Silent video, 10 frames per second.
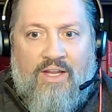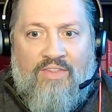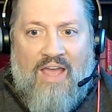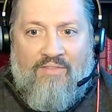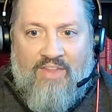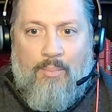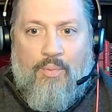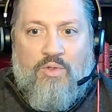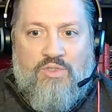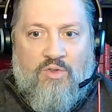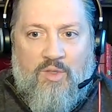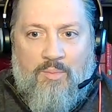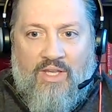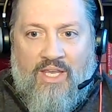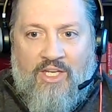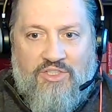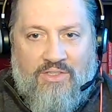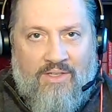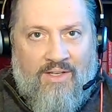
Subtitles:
And having that personal communication.